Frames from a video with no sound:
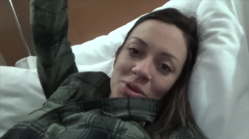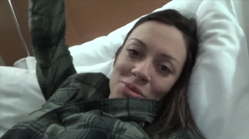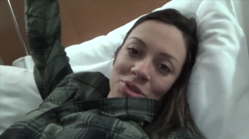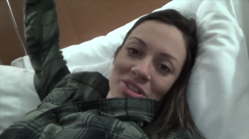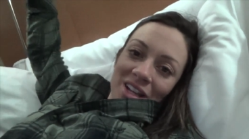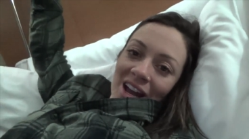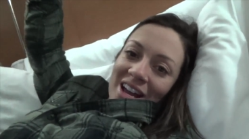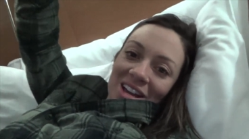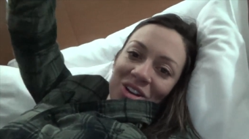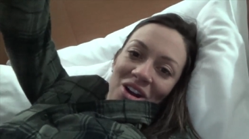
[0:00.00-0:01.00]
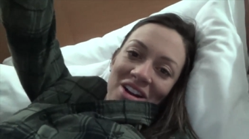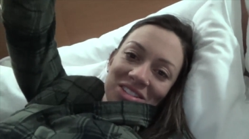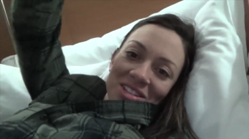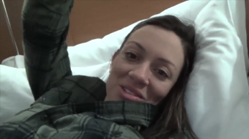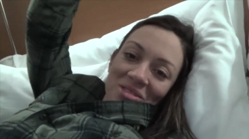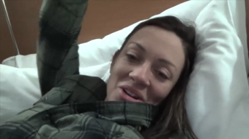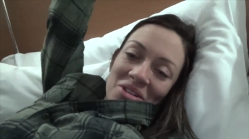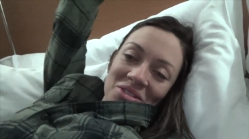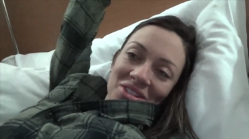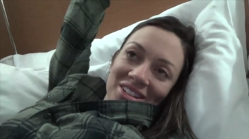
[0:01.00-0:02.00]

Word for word: almost dying crossing the road